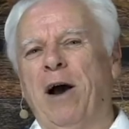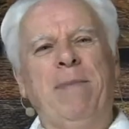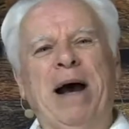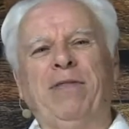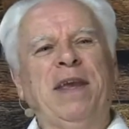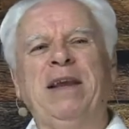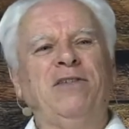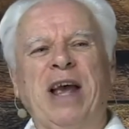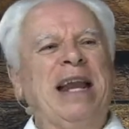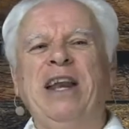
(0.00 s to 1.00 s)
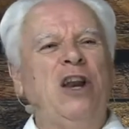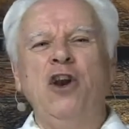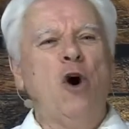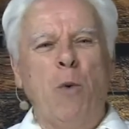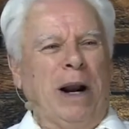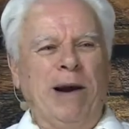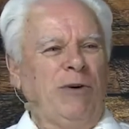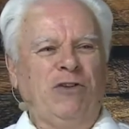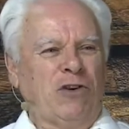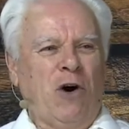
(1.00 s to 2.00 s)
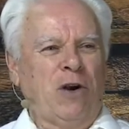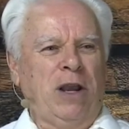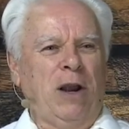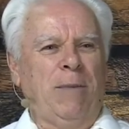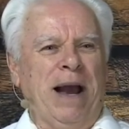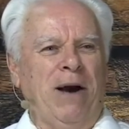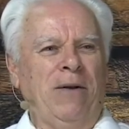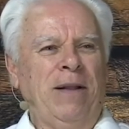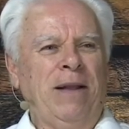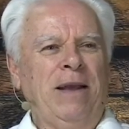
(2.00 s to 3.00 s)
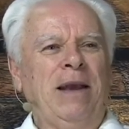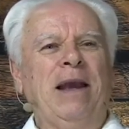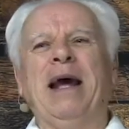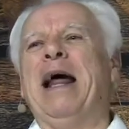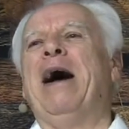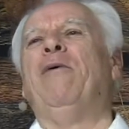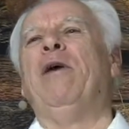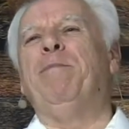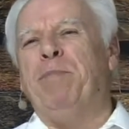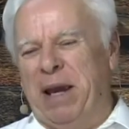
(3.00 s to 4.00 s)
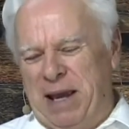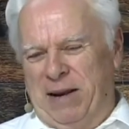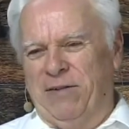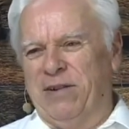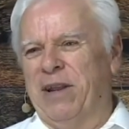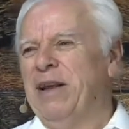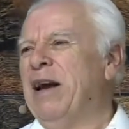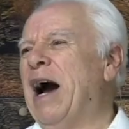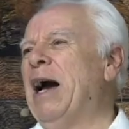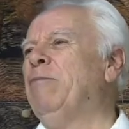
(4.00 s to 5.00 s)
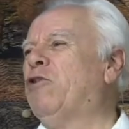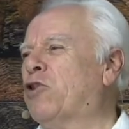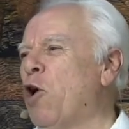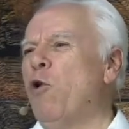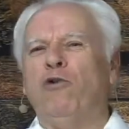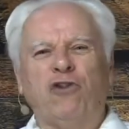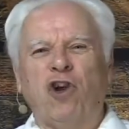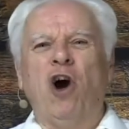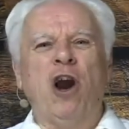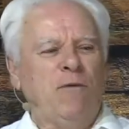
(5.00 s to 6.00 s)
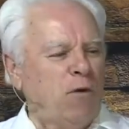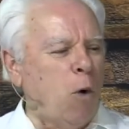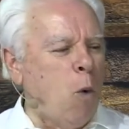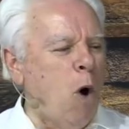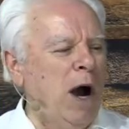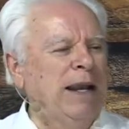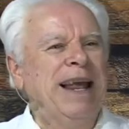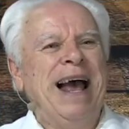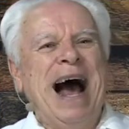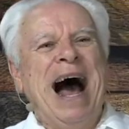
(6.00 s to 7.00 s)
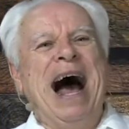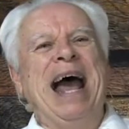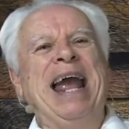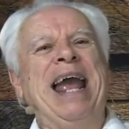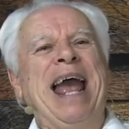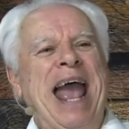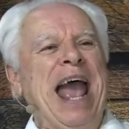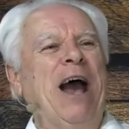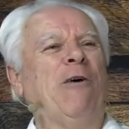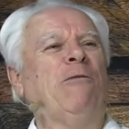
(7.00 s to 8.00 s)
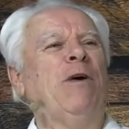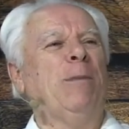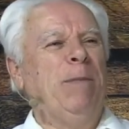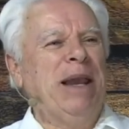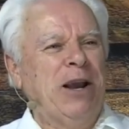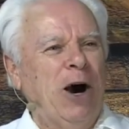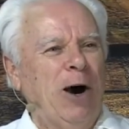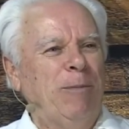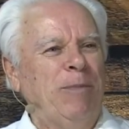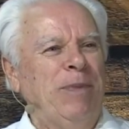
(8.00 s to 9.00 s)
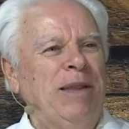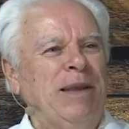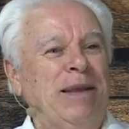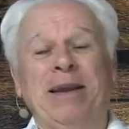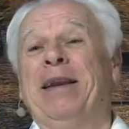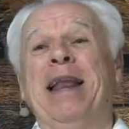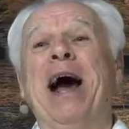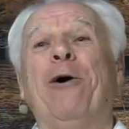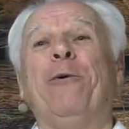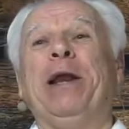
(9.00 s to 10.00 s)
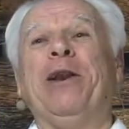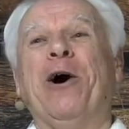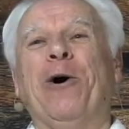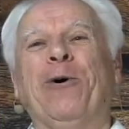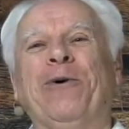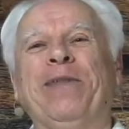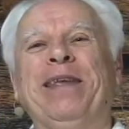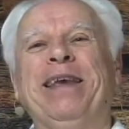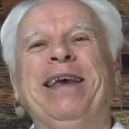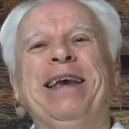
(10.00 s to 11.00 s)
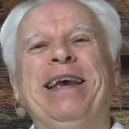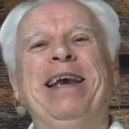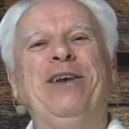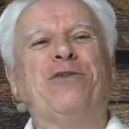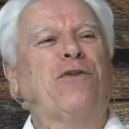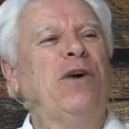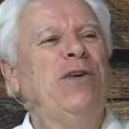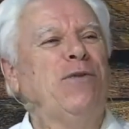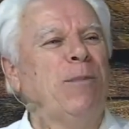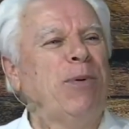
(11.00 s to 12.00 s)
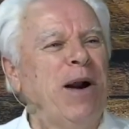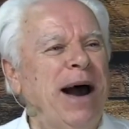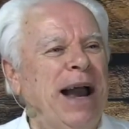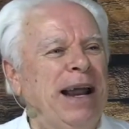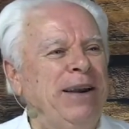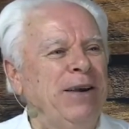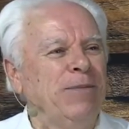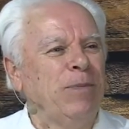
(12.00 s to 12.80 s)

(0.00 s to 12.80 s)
about things I didn't know what I was talking about. And I repent. I'm so sorry for what I have become. Now we know he's free from pride.